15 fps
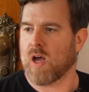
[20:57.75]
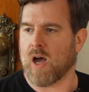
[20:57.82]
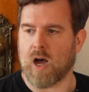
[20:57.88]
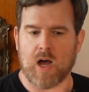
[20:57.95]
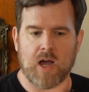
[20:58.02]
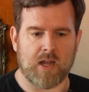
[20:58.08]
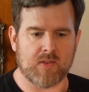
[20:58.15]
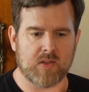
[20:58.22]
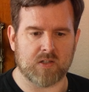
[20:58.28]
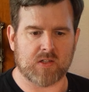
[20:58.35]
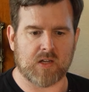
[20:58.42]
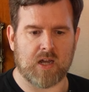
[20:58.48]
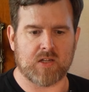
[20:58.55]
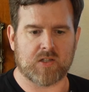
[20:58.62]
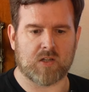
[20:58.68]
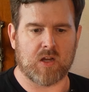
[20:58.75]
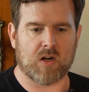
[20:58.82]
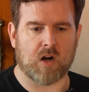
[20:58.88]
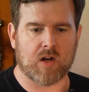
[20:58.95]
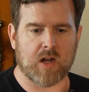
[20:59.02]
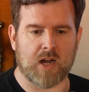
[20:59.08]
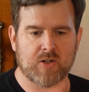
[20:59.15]
In this case, in
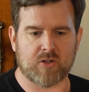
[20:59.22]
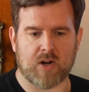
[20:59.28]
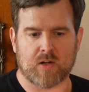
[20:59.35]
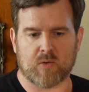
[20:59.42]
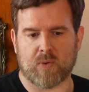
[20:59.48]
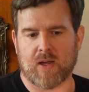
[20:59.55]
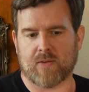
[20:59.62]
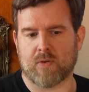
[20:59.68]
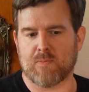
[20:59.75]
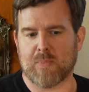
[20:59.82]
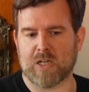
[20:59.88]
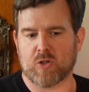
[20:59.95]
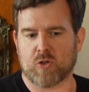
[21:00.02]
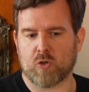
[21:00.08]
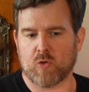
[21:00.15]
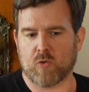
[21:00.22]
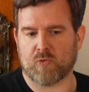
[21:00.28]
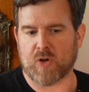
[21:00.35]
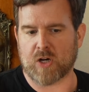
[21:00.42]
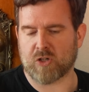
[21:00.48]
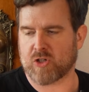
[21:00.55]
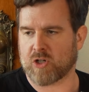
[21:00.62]
our contract, we have a mint2
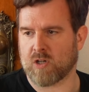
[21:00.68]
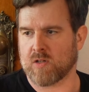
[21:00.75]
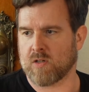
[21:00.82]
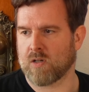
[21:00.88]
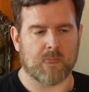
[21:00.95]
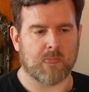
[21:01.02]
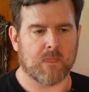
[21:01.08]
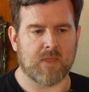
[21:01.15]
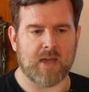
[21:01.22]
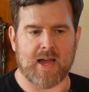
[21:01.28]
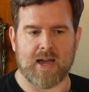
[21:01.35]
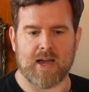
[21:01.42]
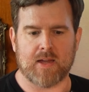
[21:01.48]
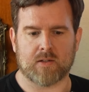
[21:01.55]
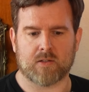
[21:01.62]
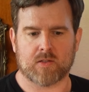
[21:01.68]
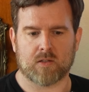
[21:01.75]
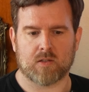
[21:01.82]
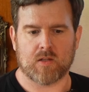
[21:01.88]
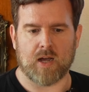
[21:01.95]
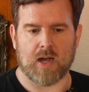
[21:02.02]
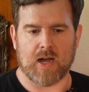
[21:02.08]
function that
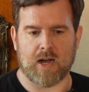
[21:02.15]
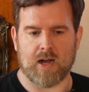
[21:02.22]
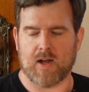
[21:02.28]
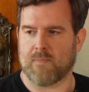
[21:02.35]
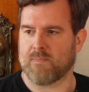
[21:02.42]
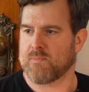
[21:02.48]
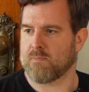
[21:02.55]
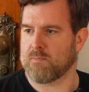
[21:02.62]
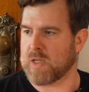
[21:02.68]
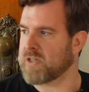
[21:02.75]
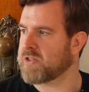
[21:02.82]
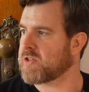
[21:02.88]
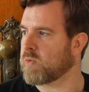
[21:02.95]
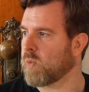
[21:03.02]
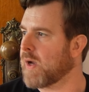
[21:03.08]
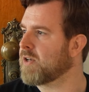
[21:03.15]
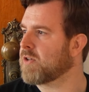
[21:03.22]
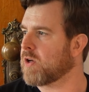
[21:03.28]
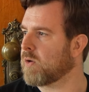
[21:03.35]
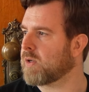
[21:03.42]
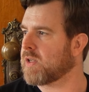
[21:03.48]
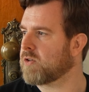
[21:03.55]
mints one
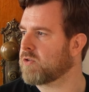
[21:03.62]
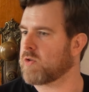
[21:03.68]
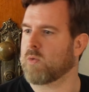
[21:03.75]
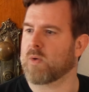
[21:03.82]
token to